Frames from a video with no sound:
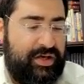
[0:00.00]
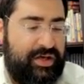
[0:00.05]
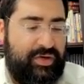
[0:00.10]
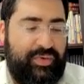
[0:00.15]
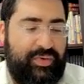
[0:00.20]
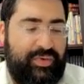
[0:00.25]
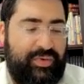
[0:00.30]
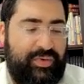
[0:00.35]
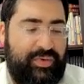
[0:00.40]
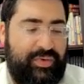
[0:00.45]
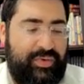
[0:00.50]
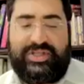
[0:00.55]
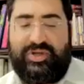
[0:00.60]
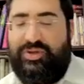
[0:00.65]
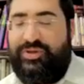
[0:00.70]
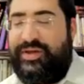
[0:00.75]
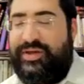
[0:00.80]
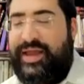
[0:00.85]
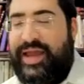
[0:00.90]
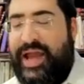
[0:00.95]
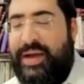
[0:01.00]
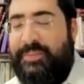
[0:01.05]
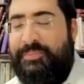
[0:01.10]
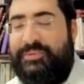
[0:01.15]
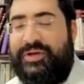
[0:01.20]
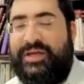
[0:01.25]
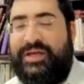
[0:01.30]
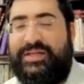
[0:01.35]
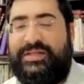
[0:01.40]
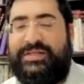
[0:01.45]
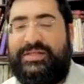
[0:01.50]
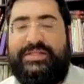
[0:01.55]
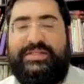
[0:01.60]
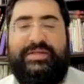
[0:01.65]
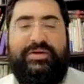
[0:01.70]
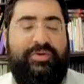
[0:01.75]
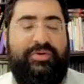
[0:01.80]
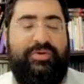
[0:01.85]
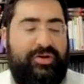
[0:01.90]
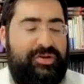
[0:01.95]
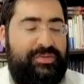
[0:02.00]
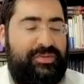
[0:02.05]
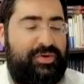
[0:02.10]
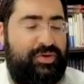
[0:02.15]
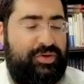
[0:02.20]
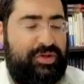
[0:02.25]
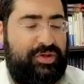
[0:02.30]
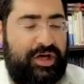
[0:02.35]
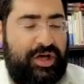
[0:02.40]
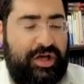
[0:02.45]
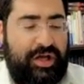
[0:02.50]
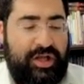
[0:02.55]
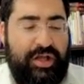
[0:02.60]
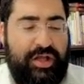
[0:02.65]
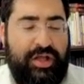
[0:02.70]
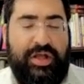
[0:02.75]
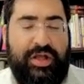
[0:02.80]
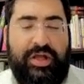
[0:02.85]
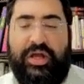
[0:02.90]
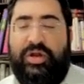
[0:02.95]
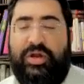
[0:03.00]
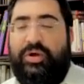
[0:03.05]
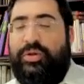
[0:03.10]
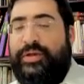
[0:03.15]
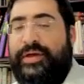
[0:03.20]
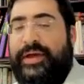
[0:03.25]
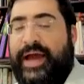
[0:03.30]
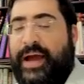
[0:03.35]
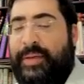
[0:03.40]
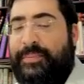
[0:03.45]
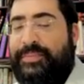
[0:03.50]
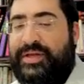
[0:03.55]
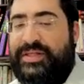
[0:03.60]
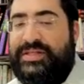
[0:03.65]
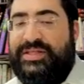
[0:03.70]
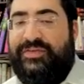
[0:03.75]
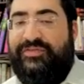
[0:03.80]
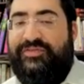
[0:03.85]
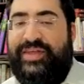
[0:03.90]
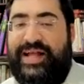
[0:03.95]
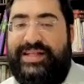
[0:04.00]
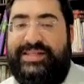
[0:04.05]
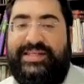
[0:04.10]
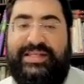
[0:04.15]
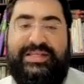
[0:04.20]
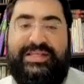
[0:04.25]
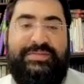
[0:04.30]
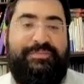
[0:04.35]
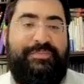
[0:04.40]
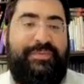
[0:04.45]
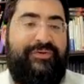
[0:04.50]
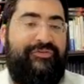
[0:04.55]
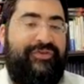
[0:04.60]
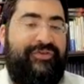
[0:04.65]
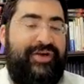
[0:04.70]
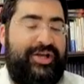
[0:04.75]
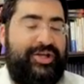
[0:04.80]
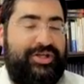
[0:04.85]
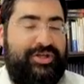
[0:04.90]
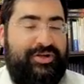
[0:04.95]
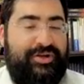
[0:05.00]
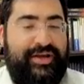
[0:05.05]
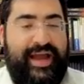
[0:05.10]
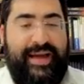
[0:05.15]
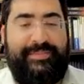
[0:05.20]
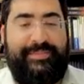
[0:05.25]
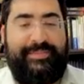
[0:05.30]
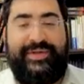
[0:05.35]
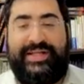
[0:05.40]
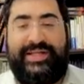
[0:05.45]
We said this only happens, according to Yehuda, it only happens if that's his professional gamble.